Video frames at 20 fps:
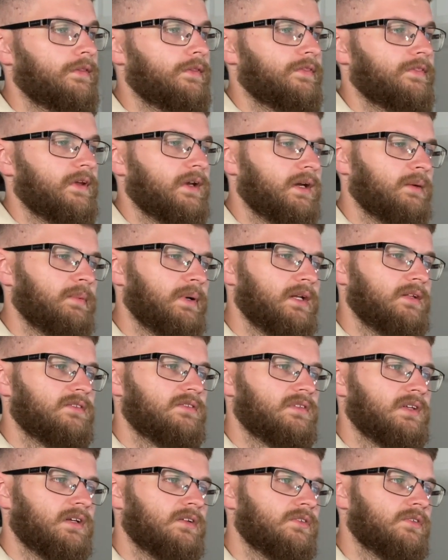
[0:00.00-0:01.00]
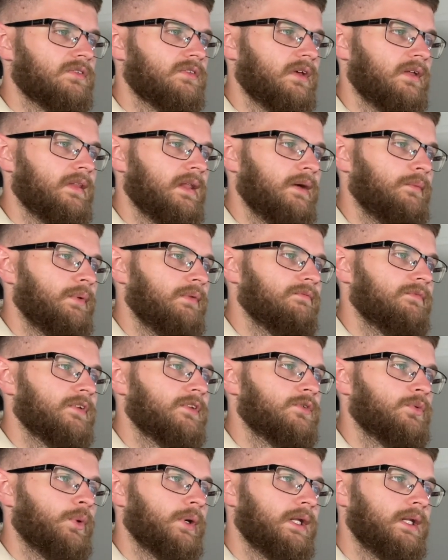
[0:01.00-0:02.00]
I think I paid $6 and they went for
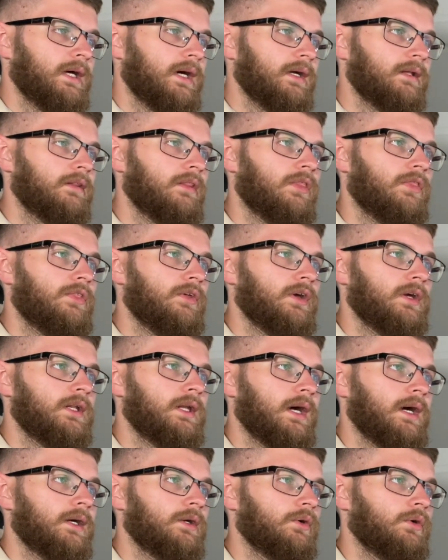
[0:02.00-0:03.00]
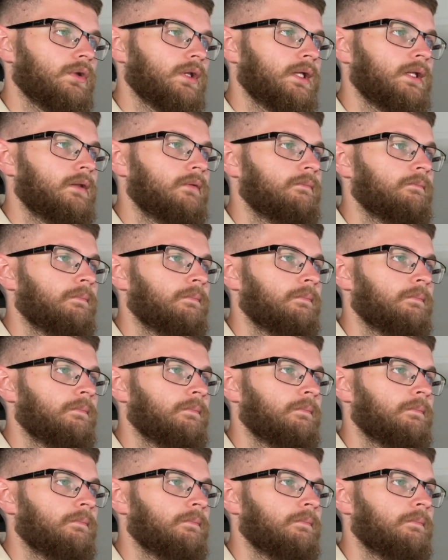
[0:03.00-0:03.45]
$29.39 all in,